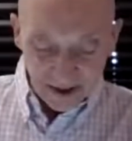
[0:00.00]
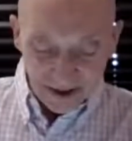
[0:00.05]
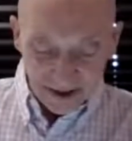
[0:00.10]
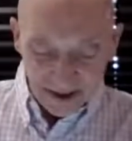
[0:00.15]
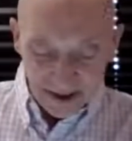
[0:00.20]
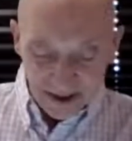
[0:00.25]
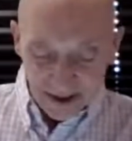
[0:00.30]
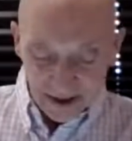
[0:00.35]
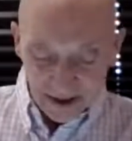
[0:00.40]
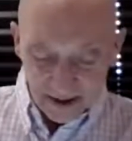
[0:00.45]

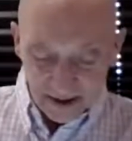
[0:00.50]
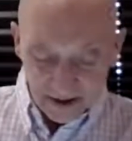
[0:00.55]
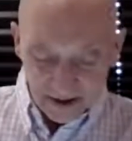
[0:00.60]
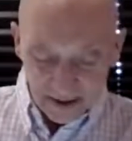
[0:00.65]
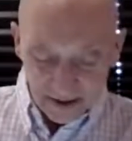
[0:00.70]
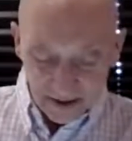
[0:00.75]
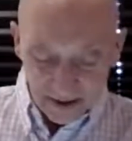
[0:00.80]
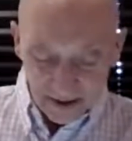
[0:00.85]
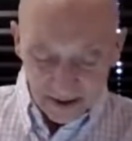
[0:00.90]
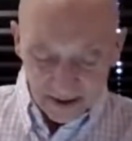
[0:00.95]
state.
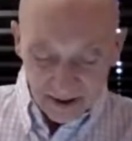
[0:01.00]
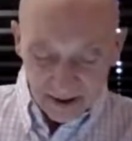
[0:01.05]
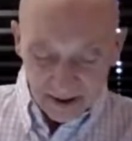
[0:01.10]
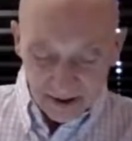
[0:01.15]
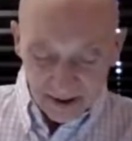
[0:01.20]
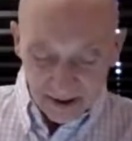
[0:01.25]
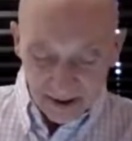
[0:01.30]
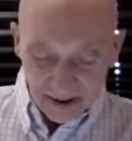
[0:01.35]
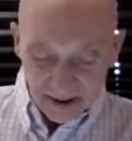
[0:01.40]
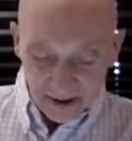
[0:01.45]

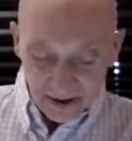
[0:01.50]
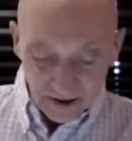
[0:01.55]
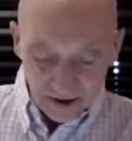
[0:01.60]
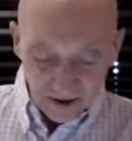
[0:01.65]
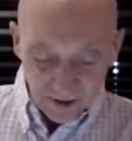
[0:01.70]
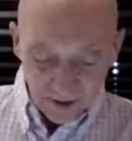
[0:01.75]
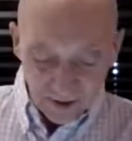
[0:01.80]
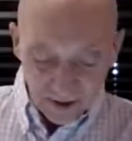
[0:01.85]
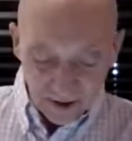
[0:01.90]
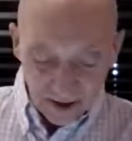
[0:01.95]
Let
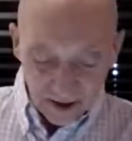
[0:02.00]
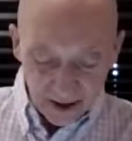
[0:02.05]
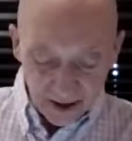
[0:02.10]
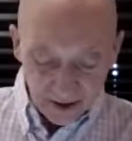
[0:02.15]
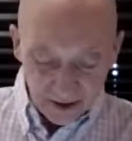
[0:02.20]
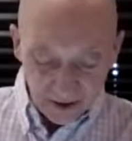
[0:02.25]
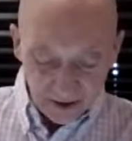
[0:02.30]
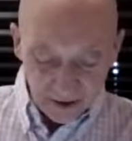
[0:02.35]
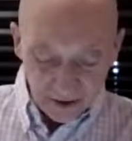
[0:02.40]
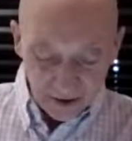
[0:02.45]
none through
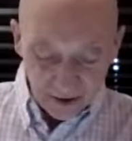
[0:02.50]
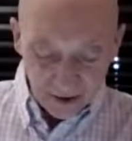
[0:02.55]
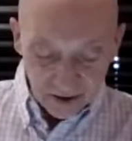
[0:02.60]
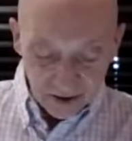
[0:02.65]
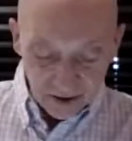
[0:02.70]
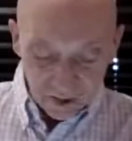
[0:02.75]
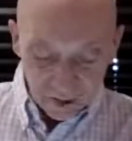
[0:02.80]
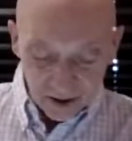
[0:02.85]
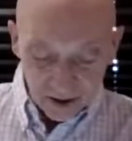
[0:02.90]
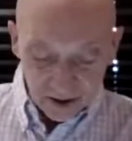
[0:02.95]
anger or
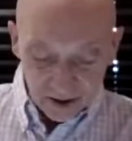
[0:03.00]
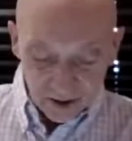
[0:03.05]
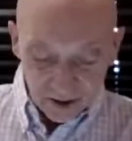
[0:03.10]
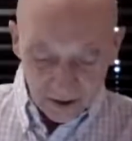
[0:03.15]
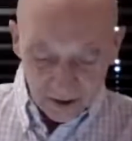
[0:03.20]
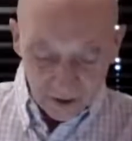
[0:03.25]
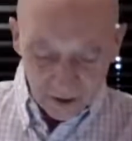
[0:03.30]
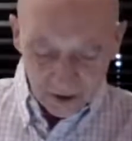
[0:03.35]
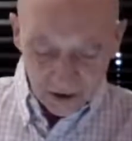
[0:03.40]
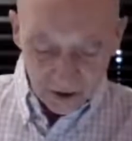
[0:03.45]
ill
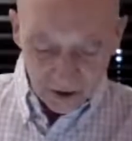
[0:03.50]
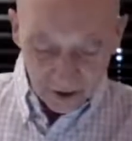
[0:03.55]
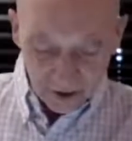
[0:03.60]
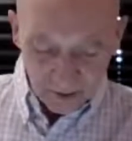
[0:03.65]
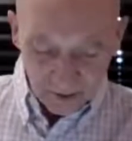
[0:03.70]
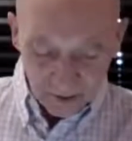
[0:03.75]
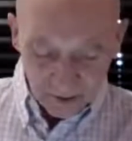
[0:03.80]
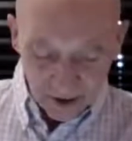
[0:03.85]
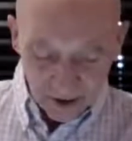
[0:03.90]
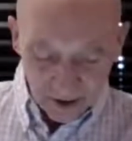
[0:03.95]
will wish
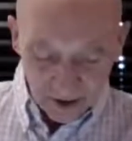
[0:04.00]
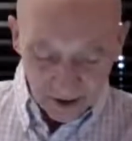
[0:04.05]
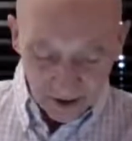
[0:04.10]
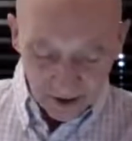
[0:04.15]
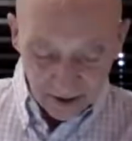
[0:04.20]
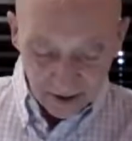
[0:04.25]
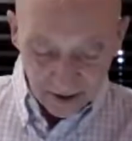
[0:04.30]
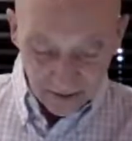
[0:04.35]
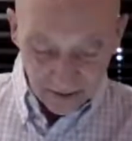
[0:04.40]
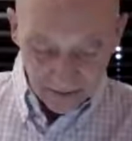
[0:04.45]
harm upon
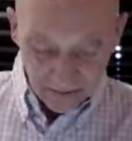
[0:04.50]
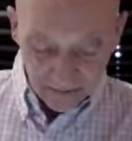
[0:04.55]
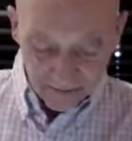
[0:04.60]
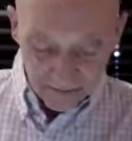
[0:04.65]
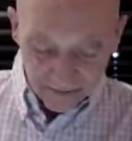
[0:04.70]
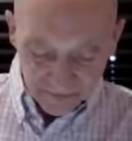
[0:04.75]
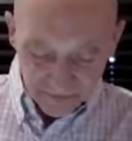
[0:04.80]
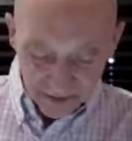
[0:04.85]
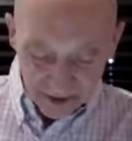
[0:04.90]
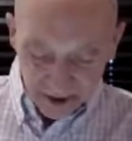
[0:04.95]
another.
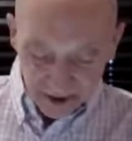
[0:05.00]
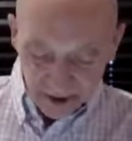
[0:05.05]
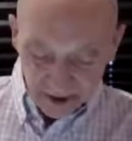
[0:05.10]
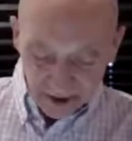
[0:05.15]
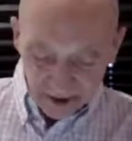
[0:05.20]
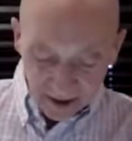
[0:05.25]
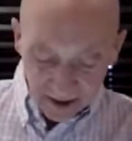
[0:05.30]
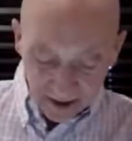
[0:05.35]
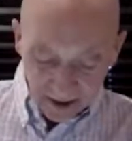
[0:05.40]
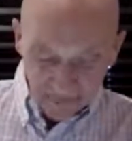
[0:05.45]

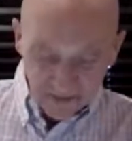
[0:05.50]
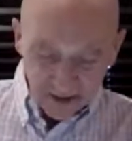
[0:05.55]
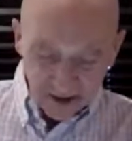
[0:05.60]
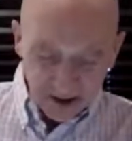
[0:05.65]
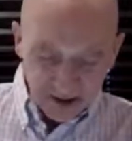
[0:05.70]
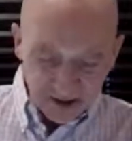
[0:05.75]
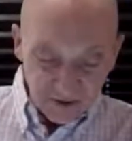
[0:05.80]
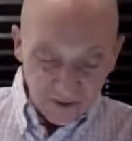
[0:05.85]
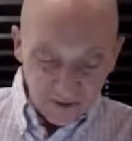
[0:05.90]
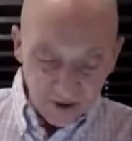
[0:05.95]
Even
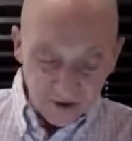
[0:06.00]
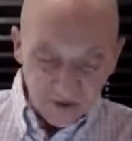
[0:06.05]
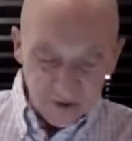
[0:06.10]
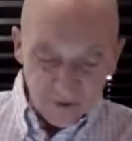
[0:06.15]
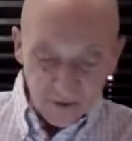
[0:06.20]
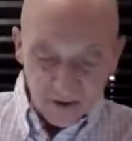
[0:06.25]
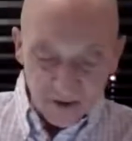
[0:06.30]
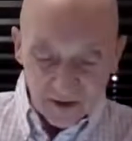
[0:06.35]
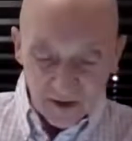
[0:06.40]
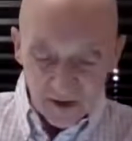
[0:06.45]
as a mother
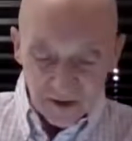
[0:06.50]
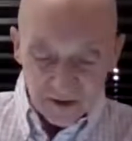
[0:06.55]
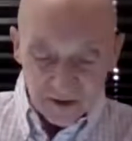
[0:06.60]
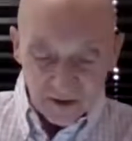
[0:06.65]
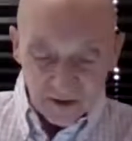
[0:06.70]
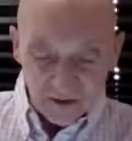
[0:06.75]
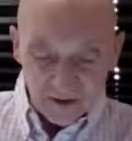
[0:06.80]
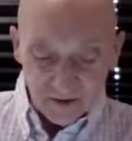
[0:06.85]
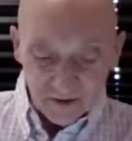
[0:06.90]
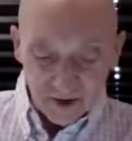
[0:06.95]
protects
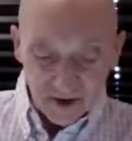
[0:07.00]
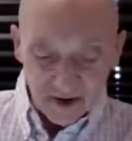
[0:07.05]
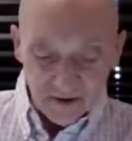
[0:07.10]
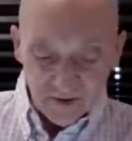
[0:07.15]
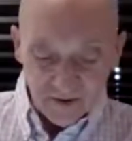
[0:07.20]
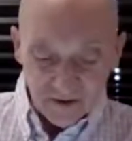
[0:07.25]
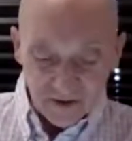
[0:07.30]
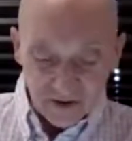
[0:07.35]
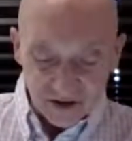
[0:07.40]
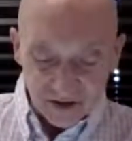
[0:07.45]
with her
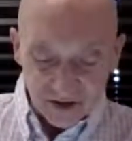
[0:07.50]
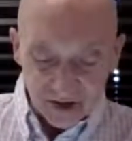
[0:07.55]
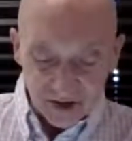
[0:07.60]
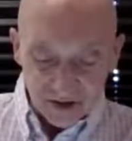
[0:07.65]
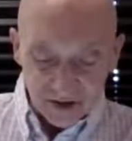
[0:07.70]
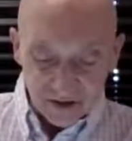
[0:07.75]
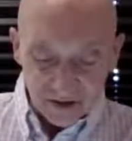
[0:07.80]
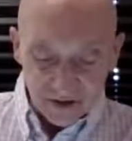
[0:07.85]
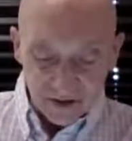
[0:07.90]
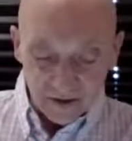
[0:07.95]
life her
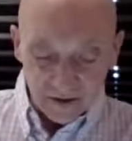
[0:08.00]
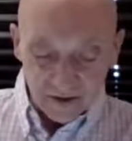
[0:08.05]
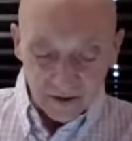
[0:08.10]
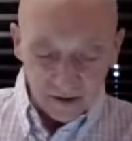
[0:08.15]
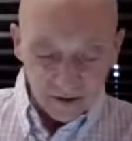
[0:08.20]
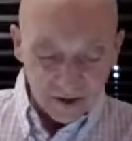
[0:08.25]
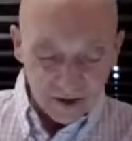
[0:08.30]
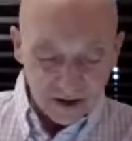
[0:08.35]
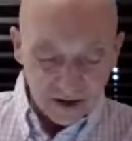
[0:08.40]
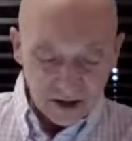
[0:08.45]
child, her
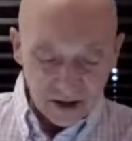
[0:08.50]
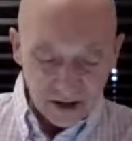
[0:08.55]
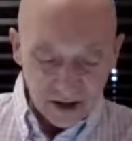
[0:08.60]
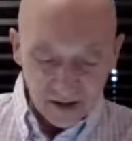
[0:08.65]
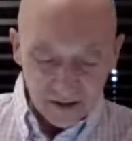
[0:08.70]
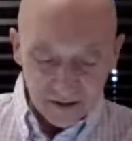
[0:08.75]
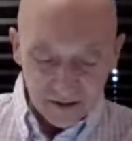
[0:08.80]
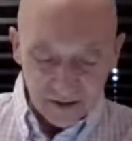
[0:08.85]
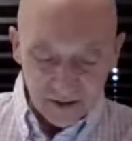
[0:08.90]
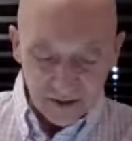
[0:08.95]
only
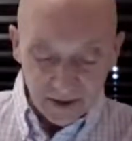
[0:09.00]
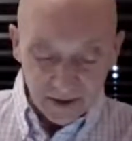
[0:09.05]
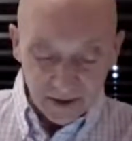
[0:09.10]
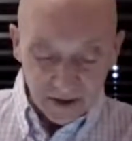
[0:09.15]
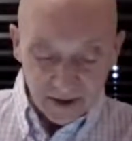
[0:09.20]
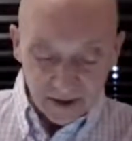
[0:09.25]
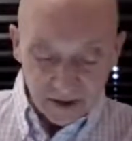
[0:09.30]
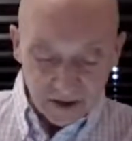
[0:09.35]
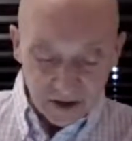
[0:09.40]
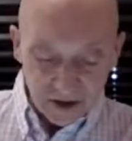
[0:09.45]
child,
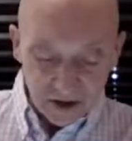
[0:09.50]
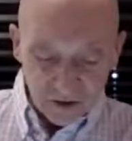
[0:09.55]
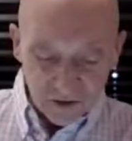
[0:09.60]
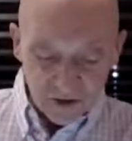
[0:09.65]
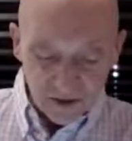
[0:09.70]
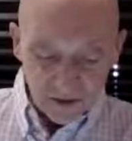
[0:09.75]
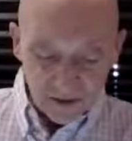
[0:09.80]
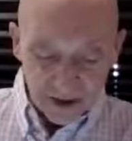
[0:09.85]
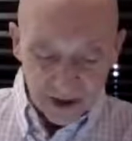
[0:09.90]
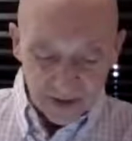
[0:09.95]
so
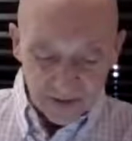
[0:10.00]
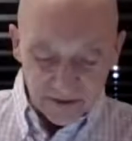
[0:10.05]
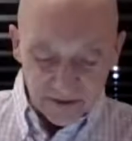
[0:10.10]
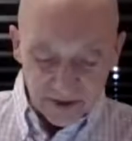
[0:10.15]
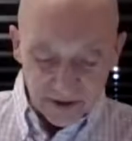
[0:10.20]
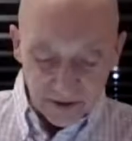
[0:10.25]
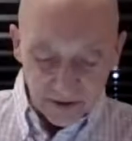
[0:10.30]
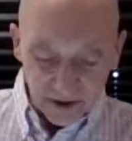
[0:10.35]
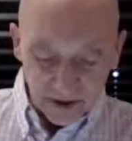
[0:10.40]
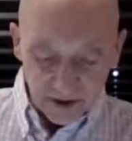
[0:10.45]
with a
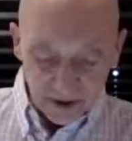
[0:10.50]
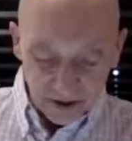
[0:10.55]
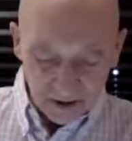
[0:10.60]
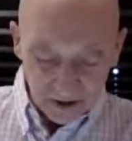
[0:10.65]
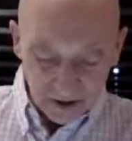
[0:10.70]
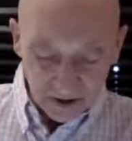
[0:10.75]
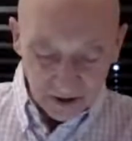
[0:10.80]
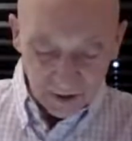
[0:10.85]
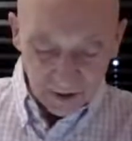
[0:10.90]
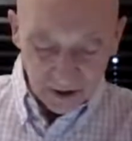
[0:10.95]
boundless heart
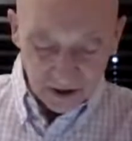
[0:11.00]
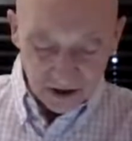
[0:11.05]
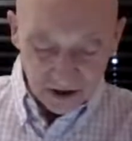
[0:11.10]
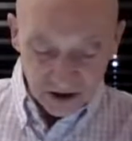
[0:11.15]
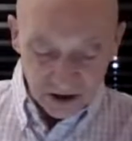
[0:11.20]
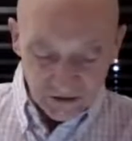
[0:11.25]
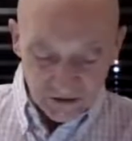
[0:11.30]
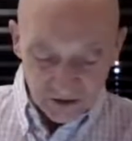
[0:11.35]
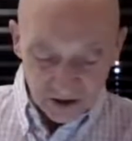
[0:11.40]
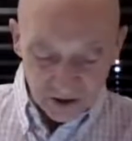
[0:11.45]
should one
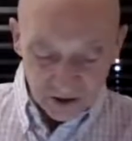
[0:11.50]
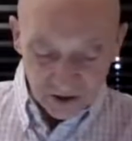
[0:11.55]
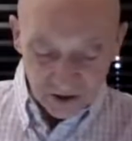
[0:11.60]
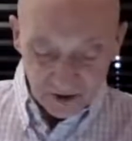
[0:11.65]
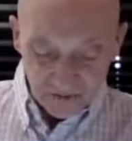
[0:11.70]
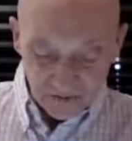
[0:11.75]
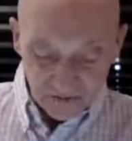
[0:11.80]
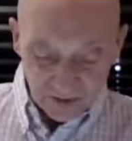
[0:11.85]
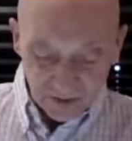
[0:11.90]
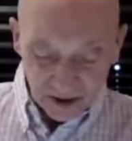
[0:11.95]
cherish all
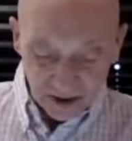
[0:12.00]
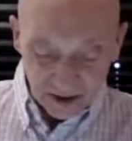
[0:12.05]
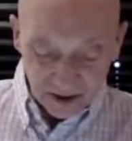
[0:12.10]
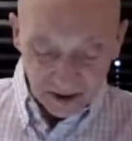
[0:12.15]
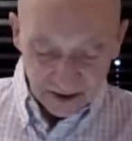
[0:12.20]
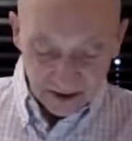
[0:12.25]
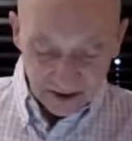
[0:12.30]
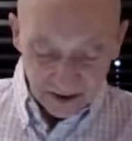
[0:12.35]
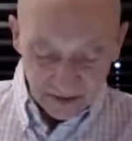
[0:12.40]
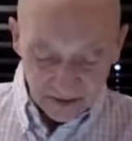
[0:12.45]
living
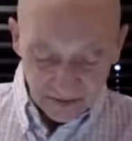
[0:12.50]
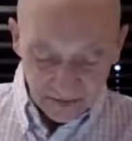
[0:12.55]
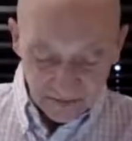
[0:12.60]
beings.